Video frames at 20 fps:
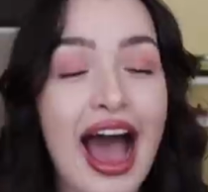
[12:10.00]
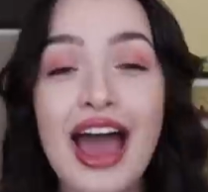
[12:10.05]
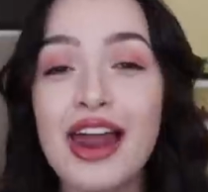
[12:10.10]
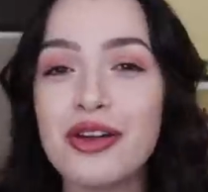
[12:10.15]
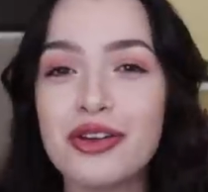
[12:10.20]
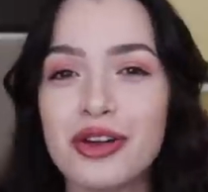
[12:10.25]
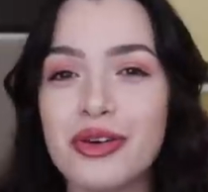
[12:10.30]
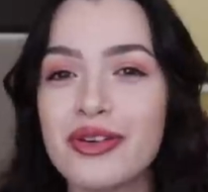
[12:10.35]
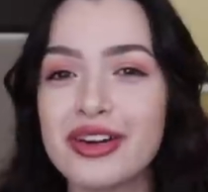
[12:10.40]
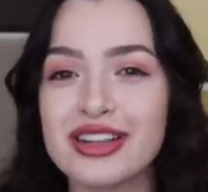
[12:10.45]
I
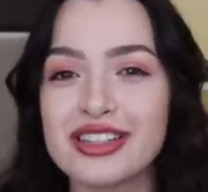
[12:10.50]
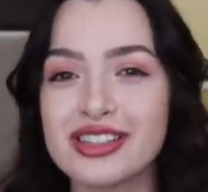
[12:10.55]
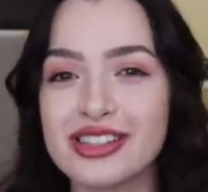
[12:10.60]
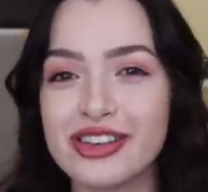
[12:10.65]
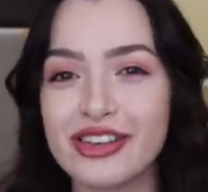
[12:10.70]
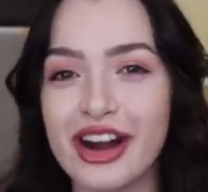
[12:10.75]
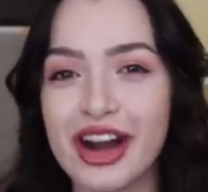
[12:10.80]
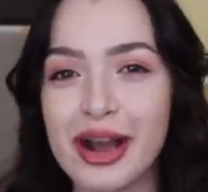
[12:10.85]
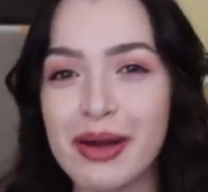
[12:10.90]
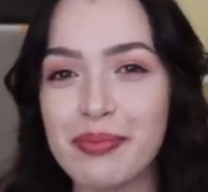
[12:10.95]
don't go on
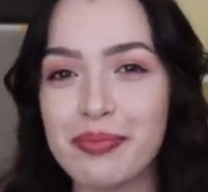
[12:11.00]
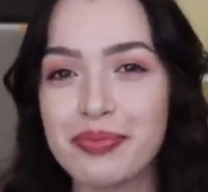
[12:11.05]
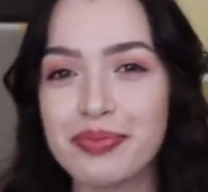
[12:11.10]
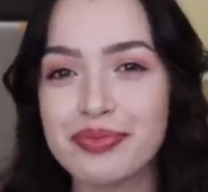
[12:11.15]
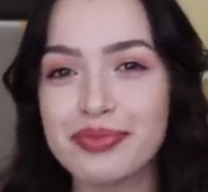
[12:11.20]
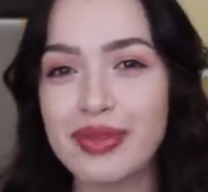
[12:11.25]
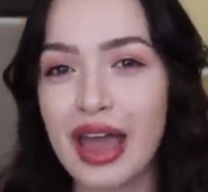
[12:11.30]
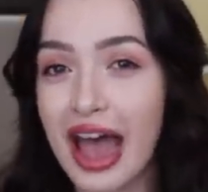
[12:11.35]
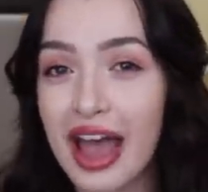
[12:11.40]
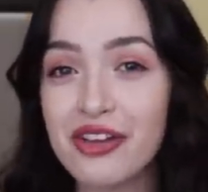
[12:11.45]
Instagram.
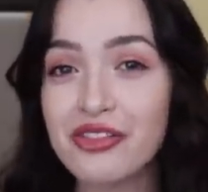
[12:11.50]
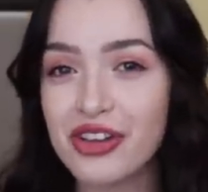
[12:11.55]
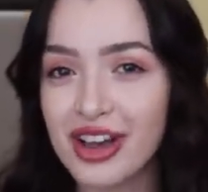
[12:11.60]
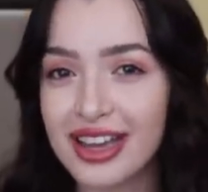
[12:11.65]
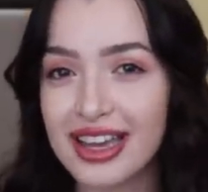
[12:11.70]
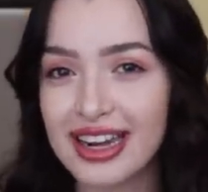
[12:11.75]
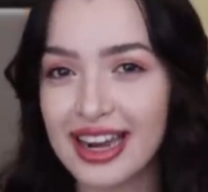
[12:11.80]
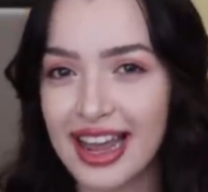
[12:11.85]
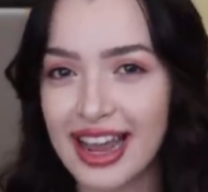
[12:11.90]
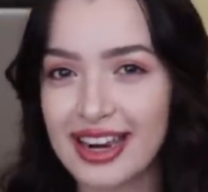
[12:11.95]
I
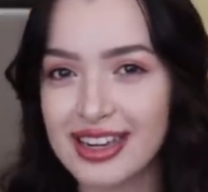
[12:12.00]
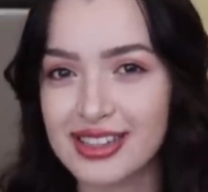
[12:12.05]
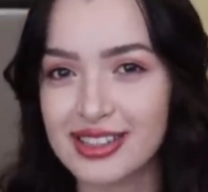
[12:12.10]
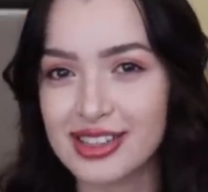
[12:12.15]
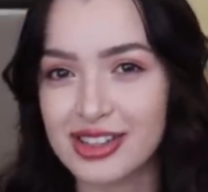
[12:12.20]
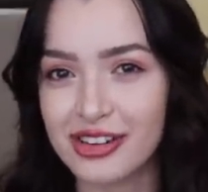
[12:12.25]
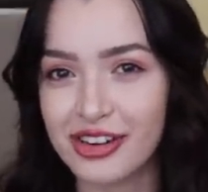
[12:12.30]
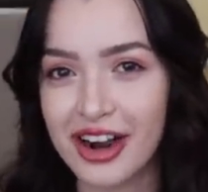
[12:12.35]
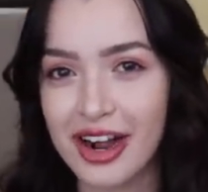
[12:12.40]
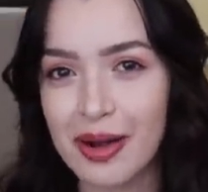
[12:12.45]
fucking hate
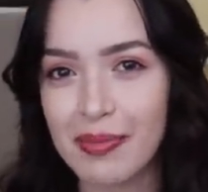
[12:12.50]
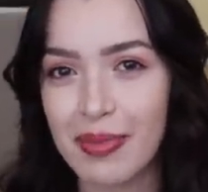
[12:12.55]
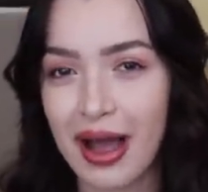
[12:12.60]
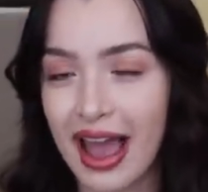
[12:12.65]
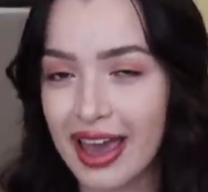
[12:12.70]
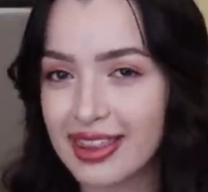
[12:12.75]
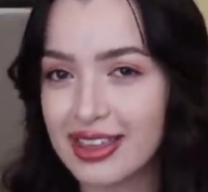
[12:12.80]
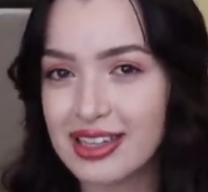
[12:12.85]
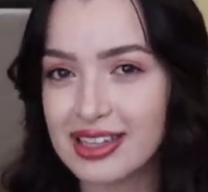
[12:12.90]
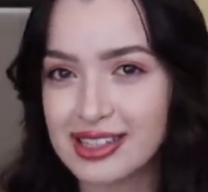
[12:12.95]
Instagram.
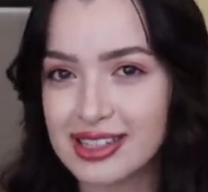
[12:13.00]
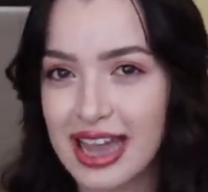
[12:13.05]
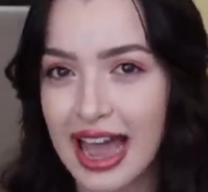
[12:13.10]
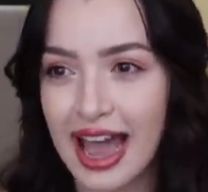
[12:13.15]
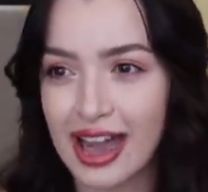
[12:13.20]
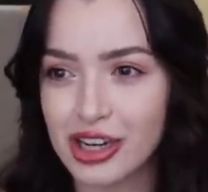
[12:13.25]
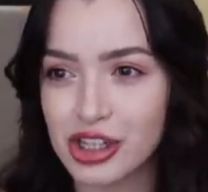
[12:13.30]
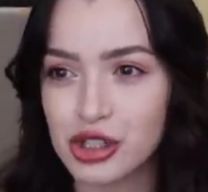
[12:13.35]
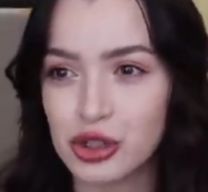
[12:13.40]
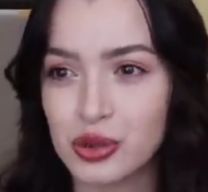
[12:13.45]
I think it's
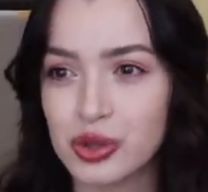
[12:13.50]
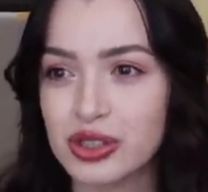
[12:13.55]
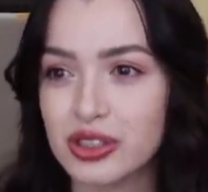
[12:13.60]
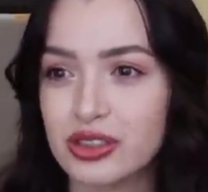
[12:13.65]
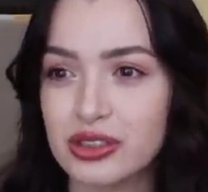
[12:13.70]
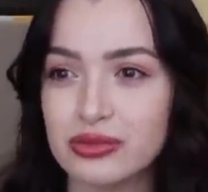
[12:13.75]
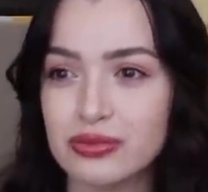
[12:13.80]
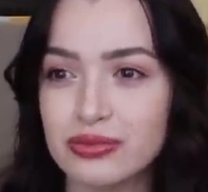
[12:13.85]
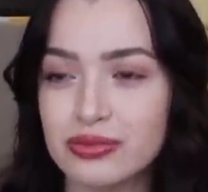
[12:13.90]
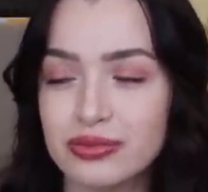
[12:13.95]

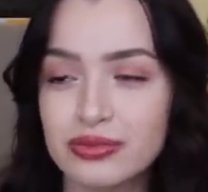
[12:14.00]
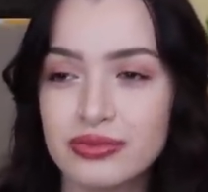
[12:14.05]
actual